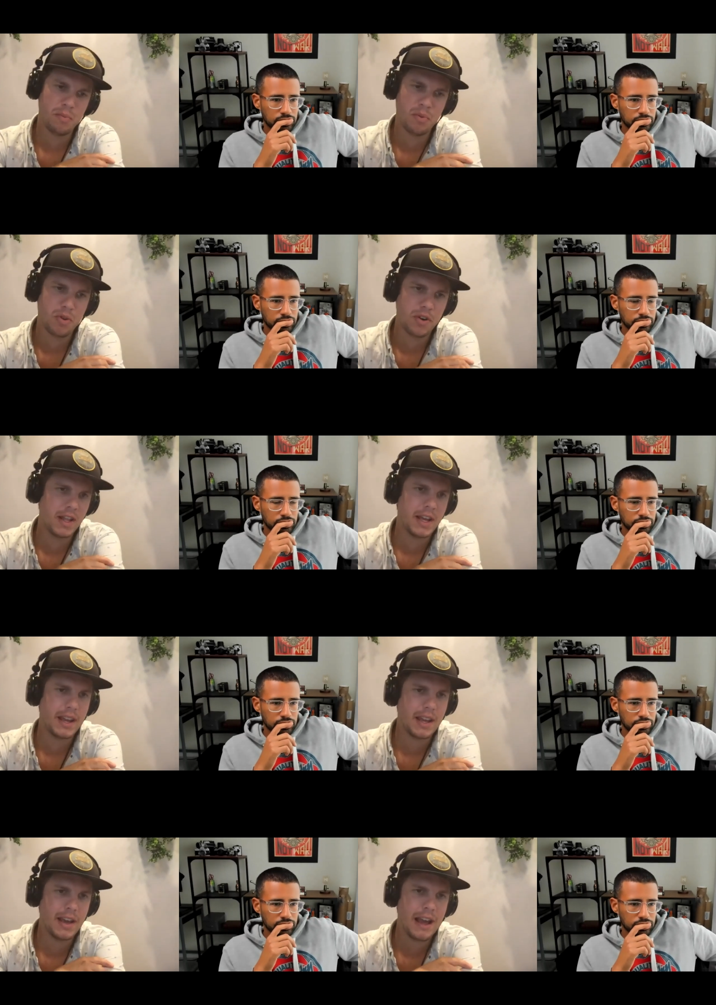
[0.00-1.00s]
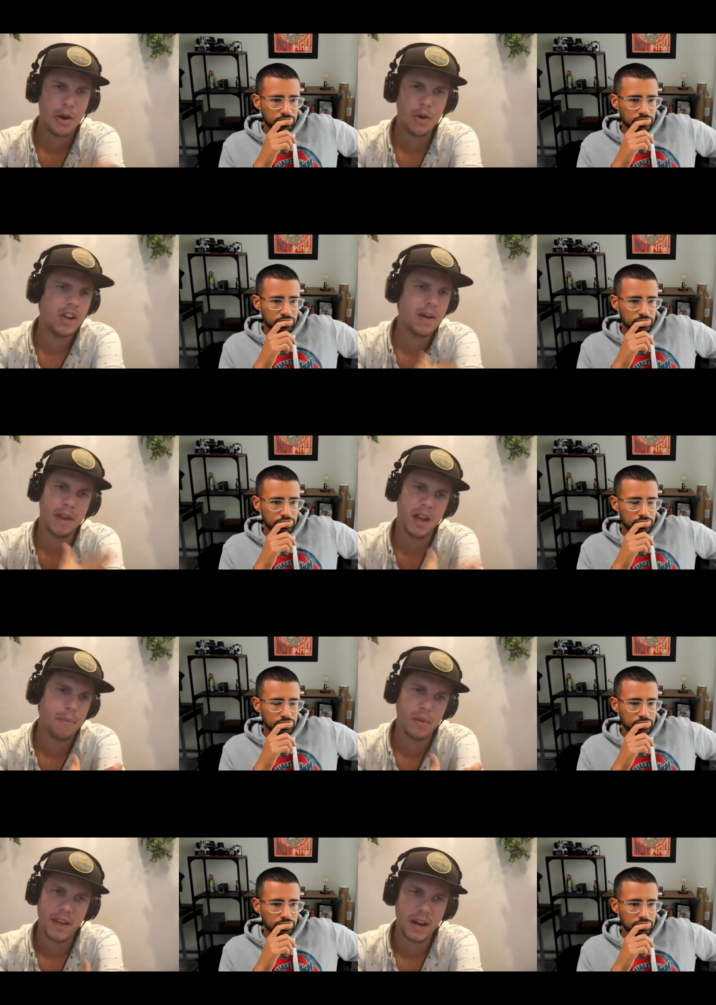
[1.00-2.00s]
Speaker 1: board, like how are you coming up
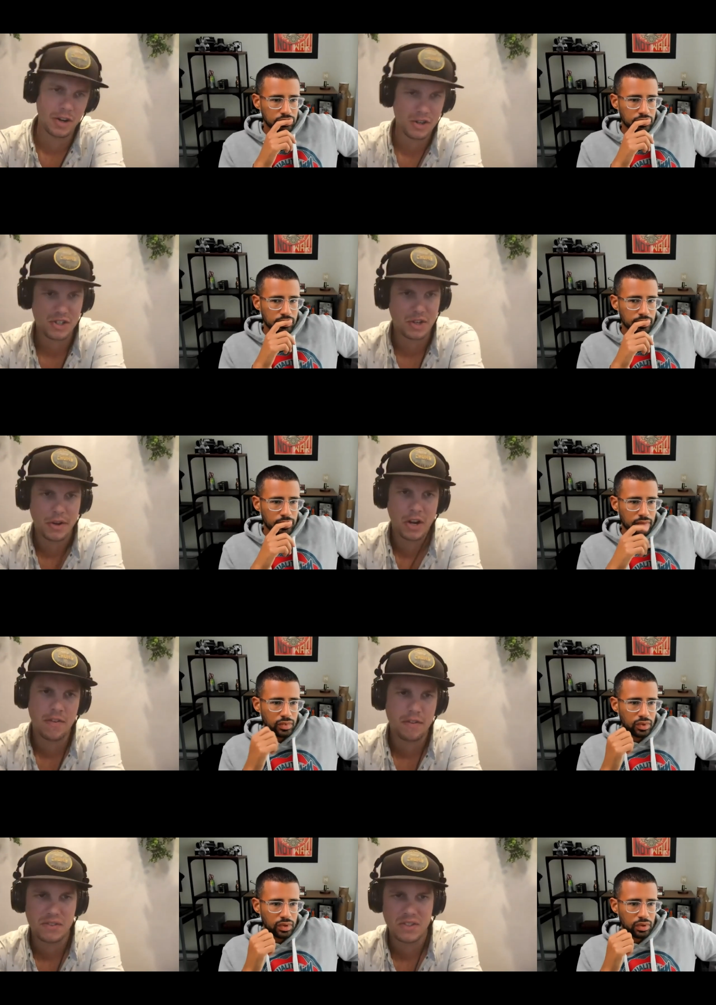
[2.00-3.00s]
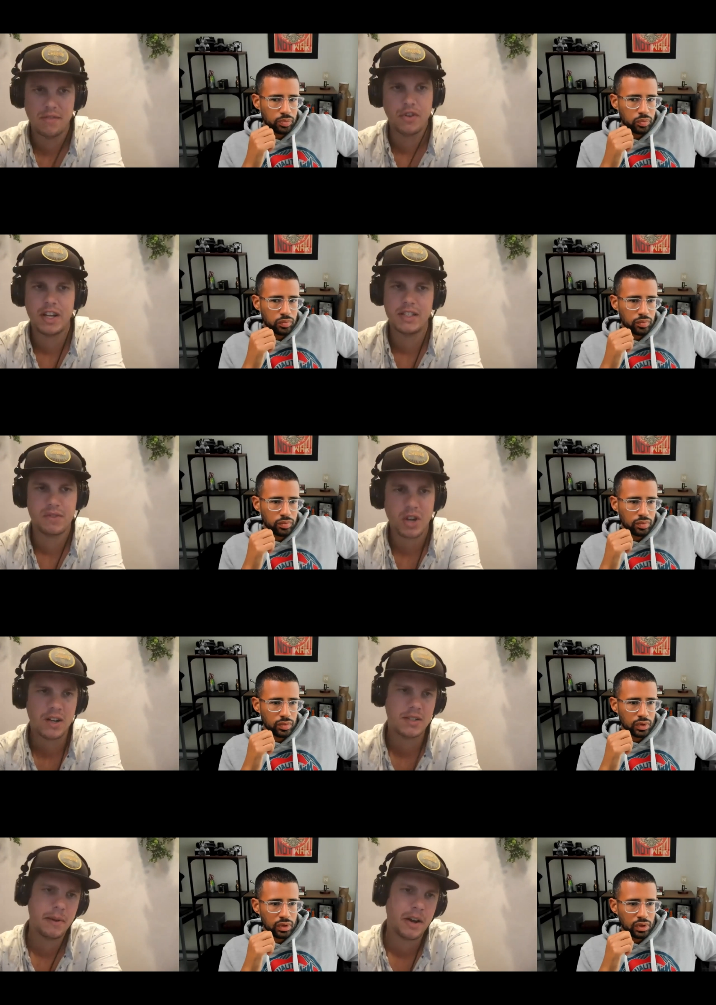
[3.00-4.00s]
with that? Are you just going off of stuff you guys have
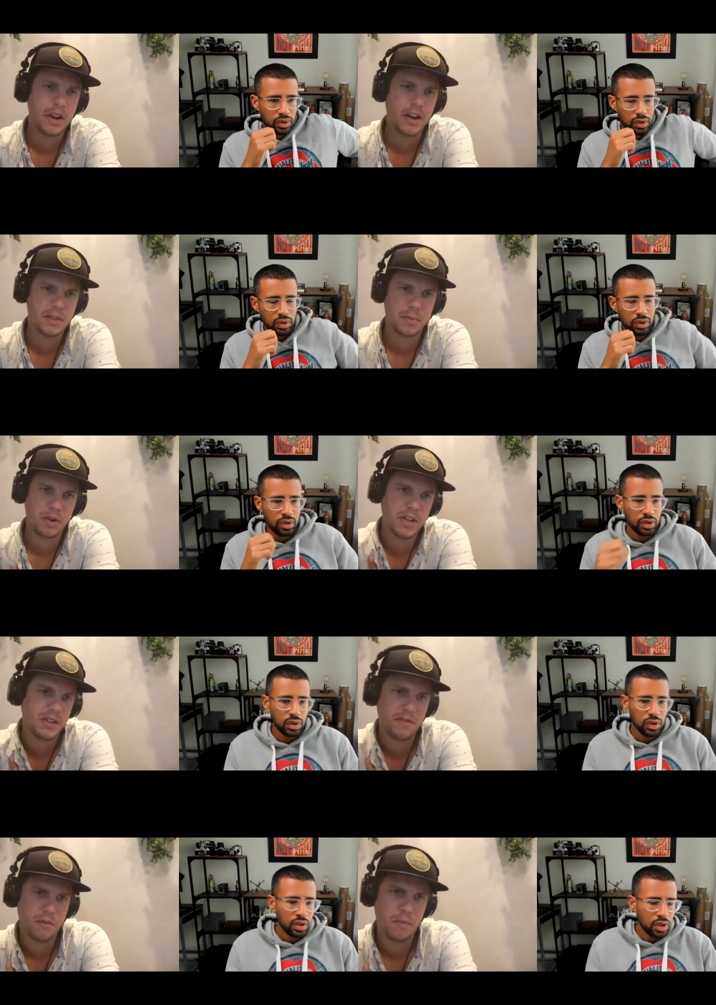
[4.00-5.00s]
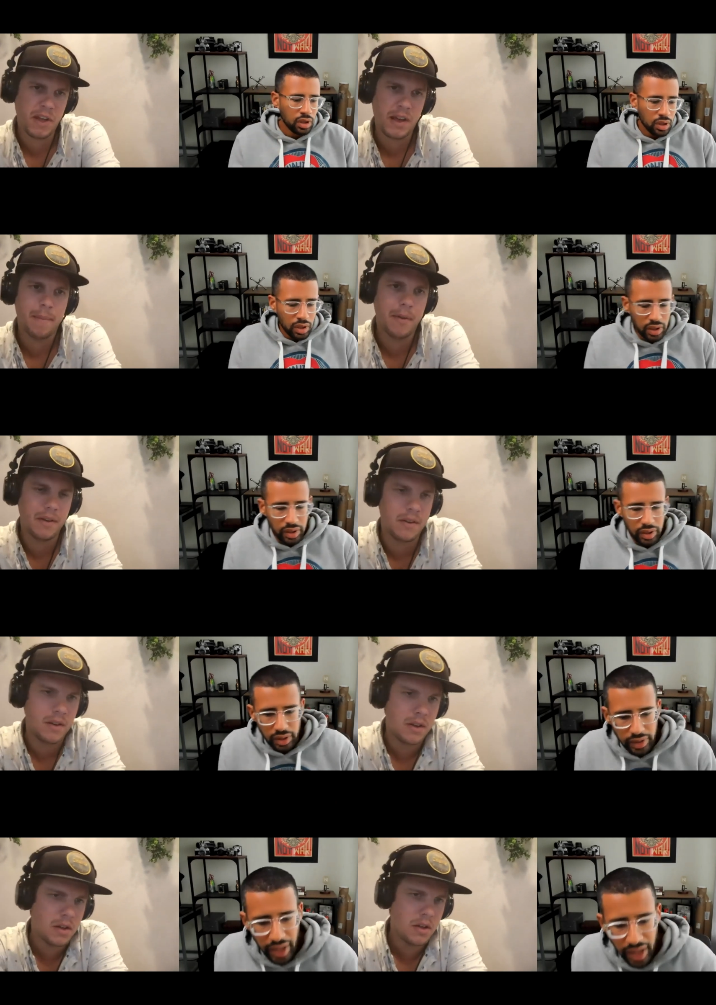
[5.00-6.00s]
talked about and inspiration from them? And-
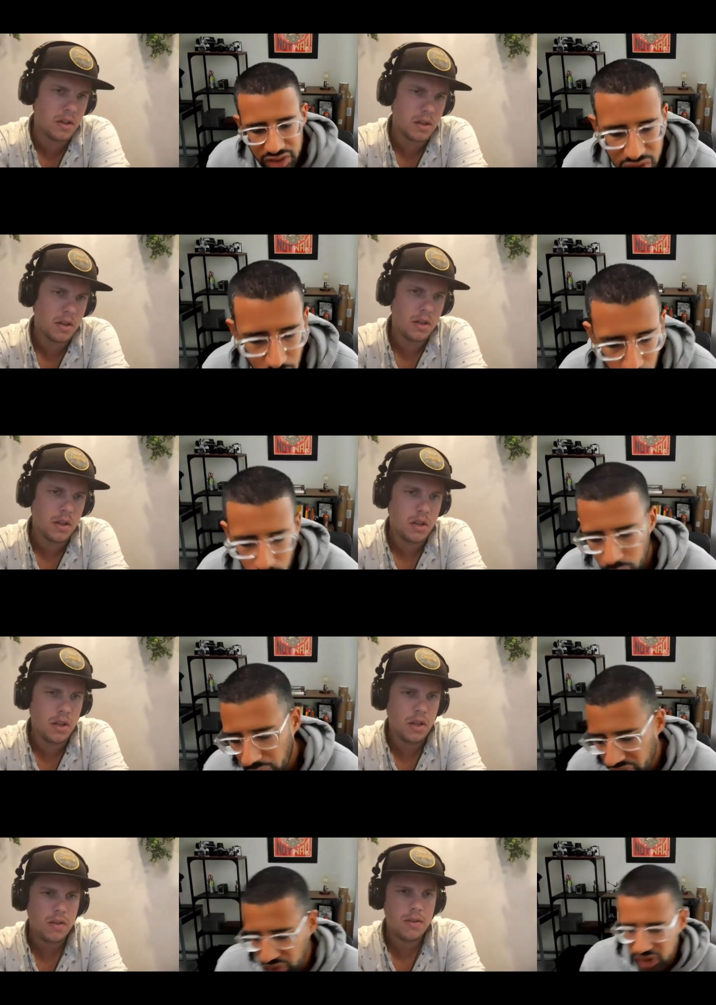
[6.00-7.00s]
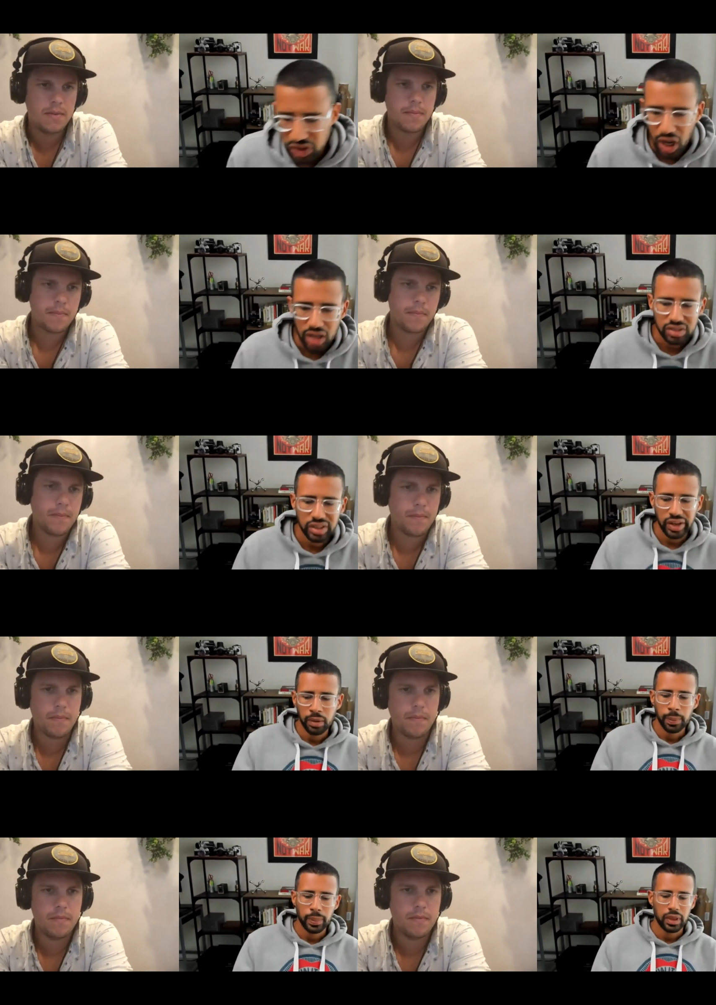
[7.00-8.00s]
Speaker 2: yeah. So when I first talk to
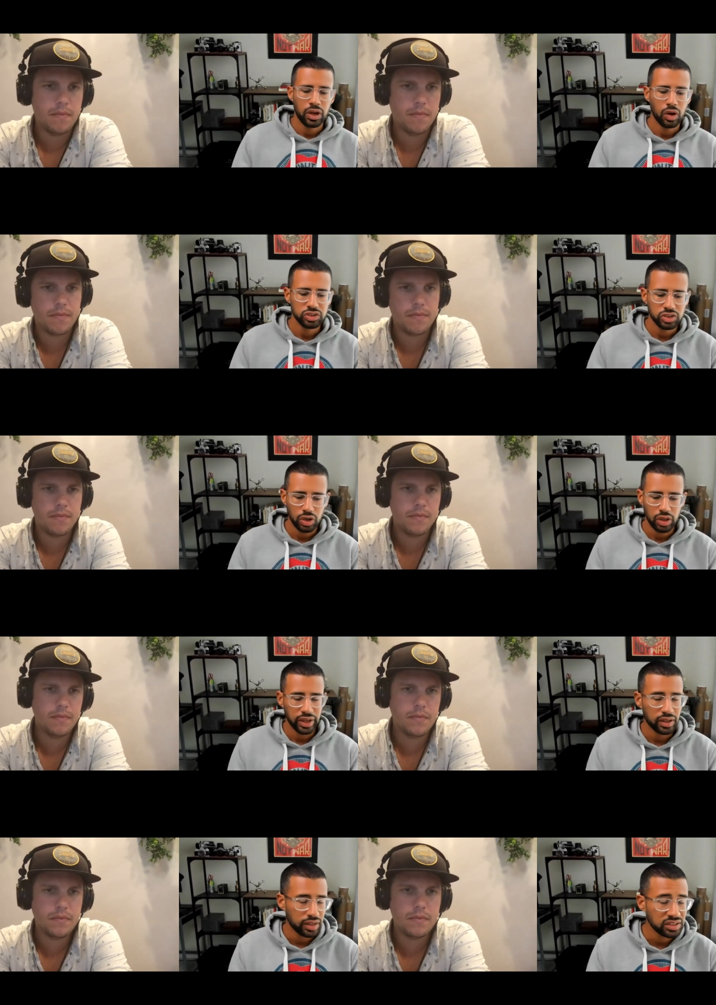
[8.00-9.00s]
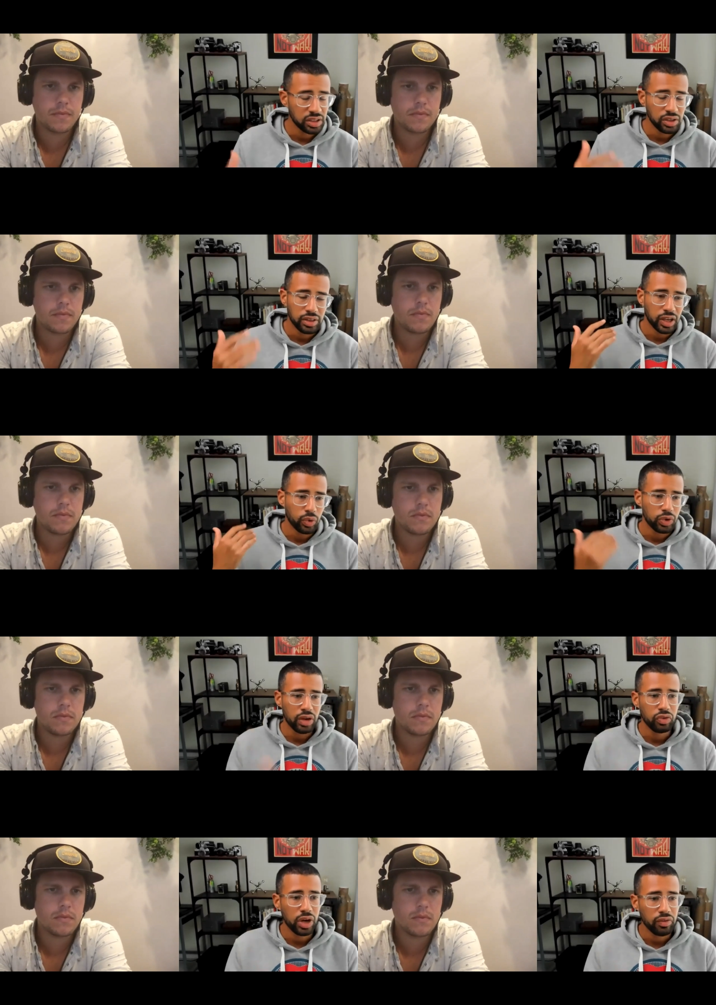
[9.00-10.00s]
them, you know, start like that's it. Like
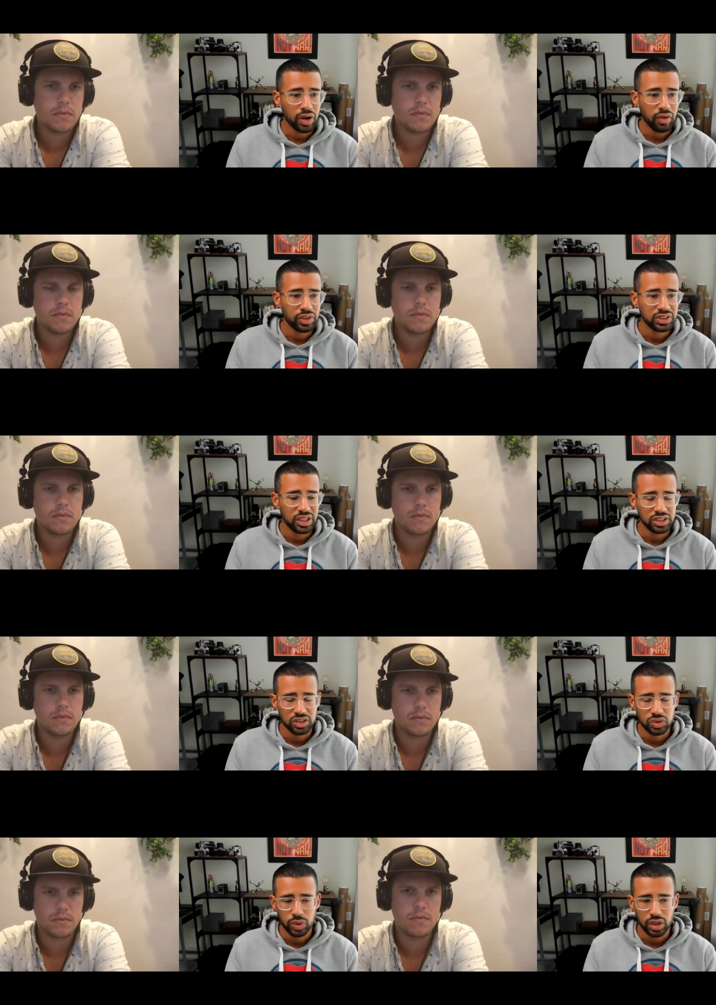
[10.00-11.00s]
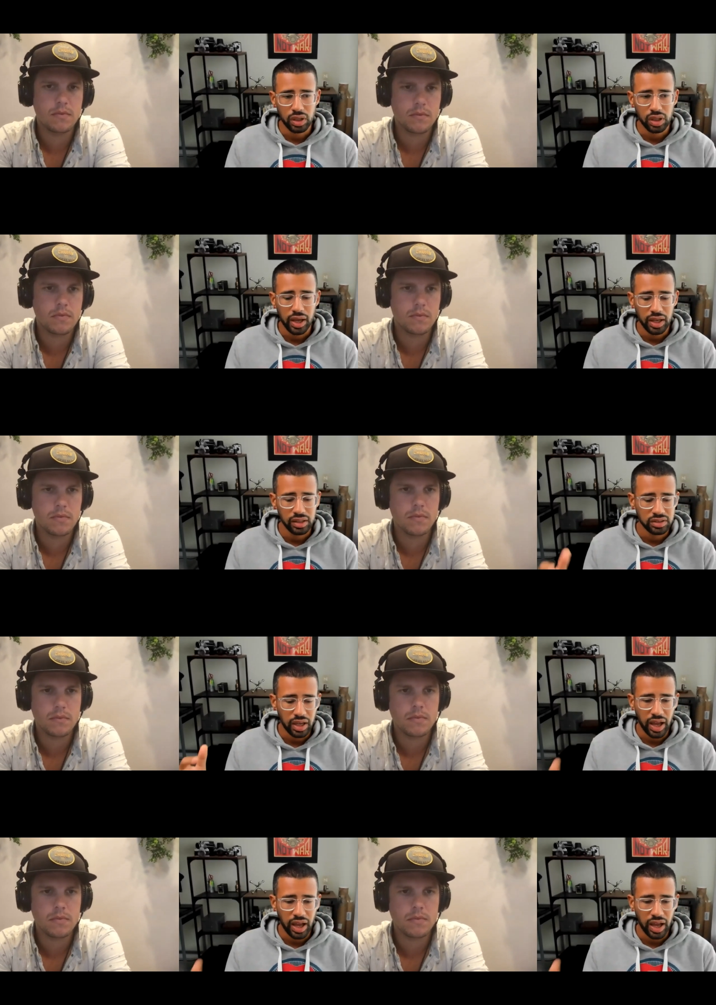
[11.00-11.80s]
whenever you have conversations with the clients,